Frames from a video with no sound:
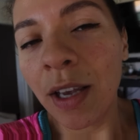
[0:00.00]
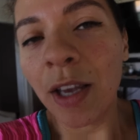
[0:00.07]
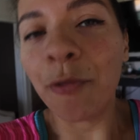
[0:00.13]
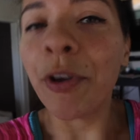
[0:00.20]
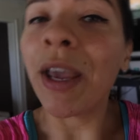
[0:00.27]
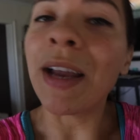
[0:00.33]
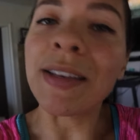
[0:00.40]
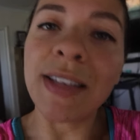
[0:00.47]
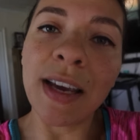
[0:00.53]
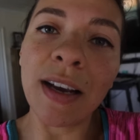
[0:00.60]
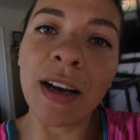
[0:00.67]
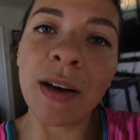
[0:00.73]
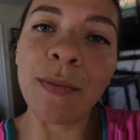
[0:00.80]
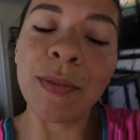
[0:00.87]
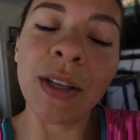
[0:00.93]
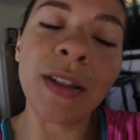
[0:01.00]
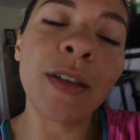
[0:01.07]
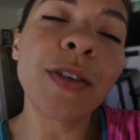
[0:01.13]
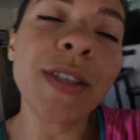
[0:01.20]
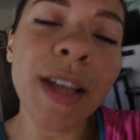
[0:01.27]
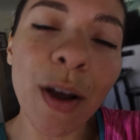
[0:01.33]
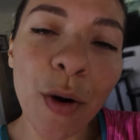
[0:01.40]
if we can't take them then
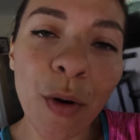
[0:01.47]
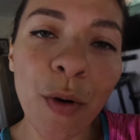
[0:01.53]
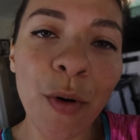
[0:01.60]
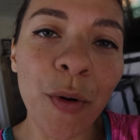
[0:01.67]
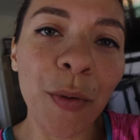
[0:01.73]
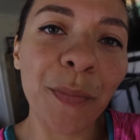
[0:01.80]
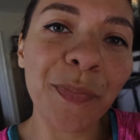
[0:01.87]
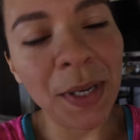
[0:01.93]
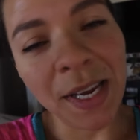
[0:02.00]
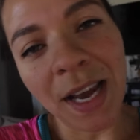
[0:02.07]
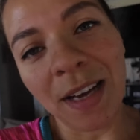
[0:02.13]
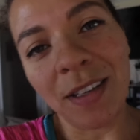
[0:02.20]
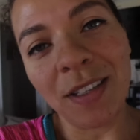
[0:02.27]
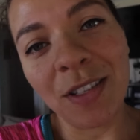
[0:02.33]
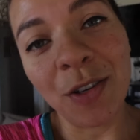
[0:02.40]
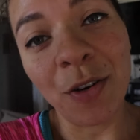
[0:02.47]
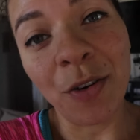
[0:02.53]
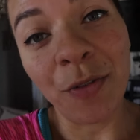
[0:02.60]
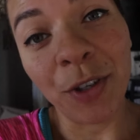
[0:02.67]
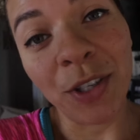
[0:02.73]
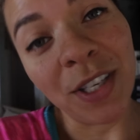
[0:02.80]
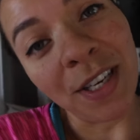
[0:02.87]
they'll stay home but yeah
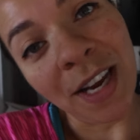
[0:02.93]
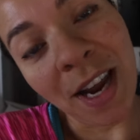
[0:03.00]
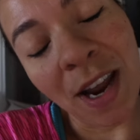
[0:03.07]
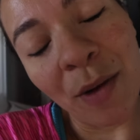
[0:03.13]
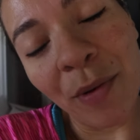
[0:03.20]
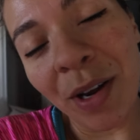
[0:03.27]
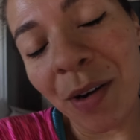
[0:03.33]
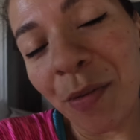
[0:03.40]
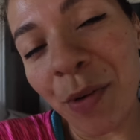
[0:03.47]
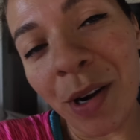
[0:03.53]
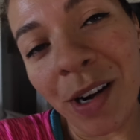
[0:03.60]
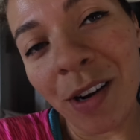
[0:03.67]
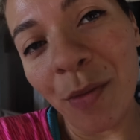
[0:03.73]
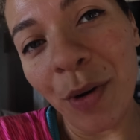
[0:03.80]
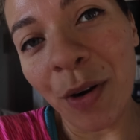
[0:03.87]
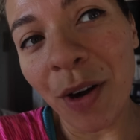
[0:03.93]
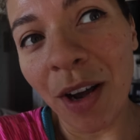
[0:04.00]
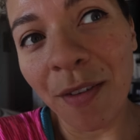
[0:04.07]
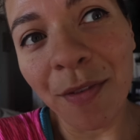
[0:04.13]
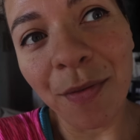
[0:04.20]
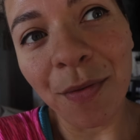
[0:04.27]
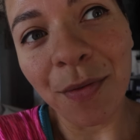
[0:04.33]
so for today we weren't we don't
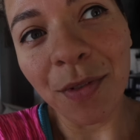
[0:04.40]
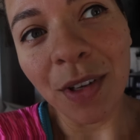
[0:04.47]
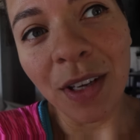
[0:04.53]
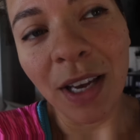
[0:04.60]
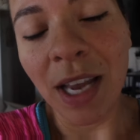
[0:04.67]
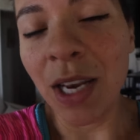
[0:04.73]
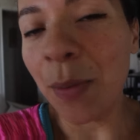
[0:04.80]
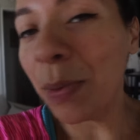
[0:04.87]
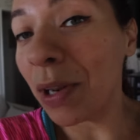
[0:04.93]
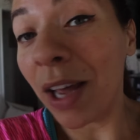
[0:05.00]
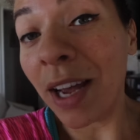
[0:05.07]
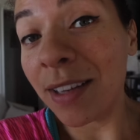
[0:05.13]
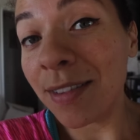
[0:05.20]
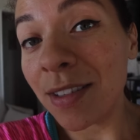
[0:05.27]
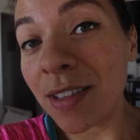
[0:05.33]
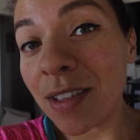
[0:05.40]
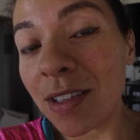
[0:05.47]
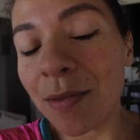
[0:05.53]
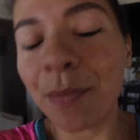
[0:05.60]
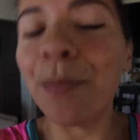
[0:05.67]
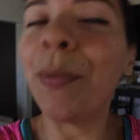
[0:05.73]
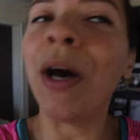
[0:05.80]
have any
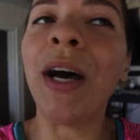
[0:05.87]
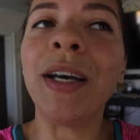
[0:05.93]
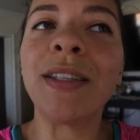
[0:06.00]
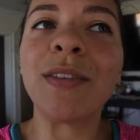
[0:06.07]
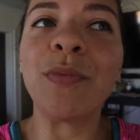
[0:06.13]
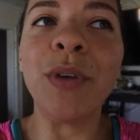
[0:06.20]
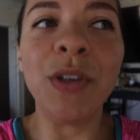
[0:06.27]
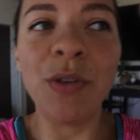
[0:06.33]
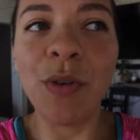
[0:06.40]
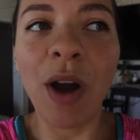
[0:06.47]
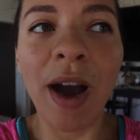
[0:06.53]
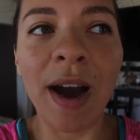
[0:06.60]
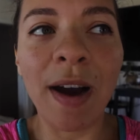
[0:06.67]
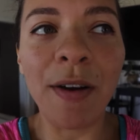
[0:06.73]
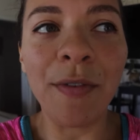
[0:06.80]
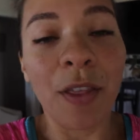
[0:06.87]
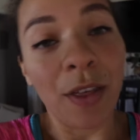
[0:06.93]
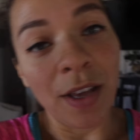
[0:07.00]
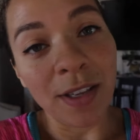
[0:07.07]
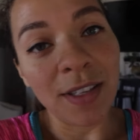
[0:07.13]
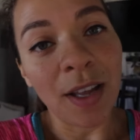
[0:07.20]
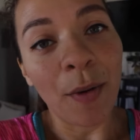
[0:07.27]
plans but we do have
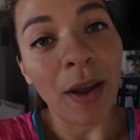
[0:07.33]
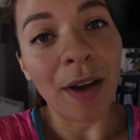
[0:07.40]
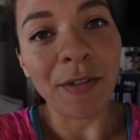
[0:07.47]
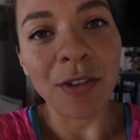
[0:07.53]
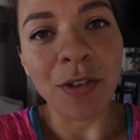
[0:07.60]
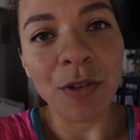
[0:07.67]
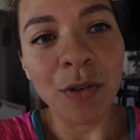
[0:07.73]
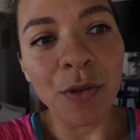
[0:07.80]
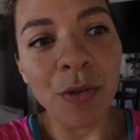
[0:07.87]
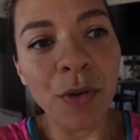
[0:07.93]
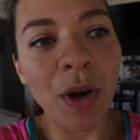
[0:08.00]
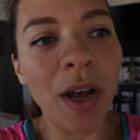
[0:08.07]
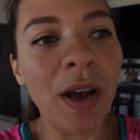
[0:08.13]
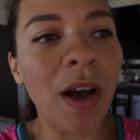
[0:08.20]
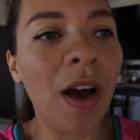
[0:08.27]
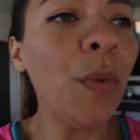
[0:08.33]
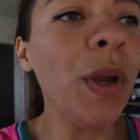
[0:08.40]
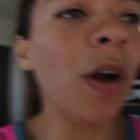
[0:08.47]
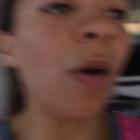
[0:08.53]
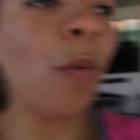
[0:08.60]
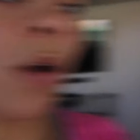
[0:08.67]
things that we have to do we are